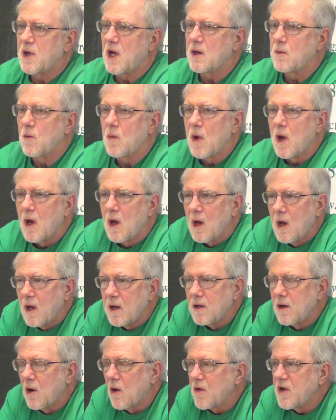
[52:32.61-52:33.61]
And,
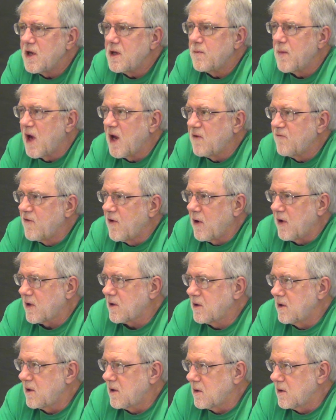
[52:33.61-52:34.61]
he made very
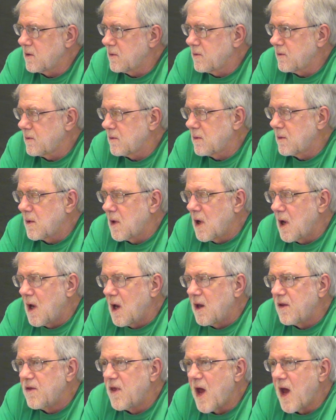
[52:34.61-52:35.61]
clear
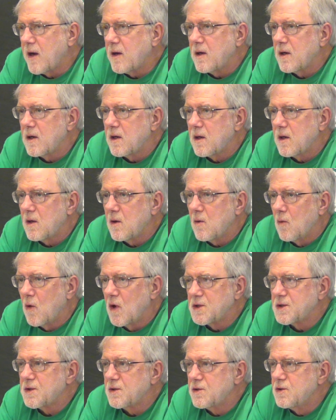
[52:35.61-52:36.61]
that
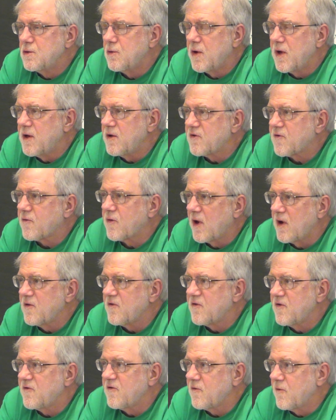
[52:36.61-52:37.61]
what you're doing is creating
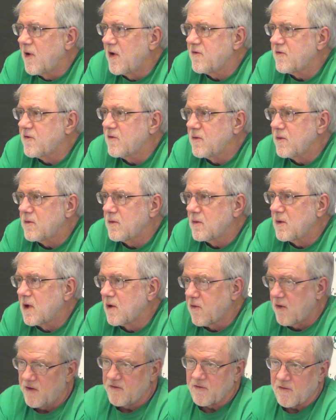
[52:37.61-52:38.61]
a situation
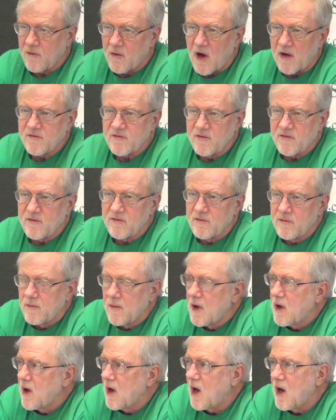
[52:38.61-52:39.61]
that creates a crisis.
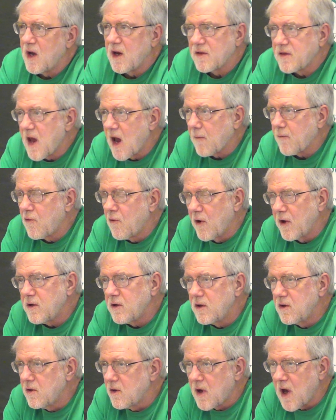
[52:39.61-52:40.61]
And at that
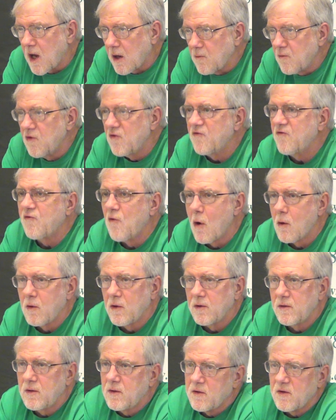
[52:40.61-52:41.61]
point, you either got to move
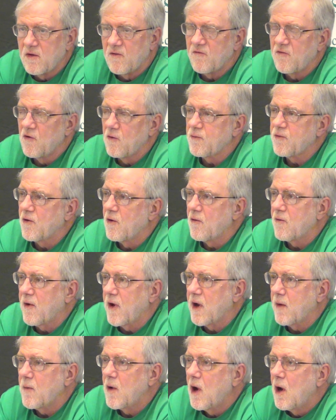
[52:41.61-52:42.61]
forward to the full
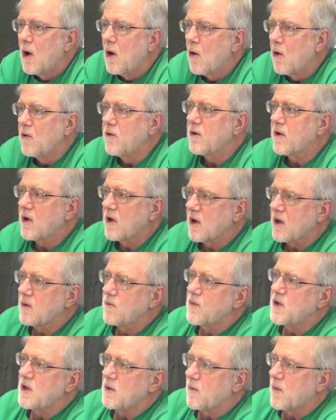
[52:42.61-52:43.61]
program or you're going to
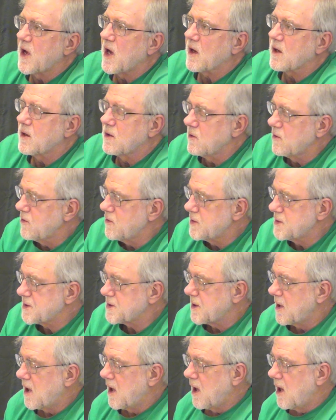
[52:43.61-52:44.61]
get beaten back and
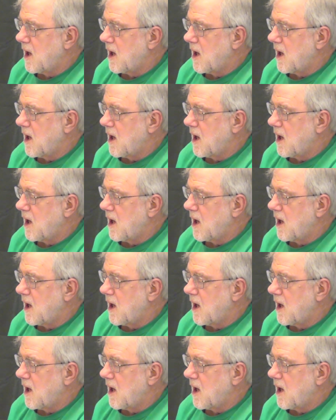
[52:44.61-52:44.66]
lose.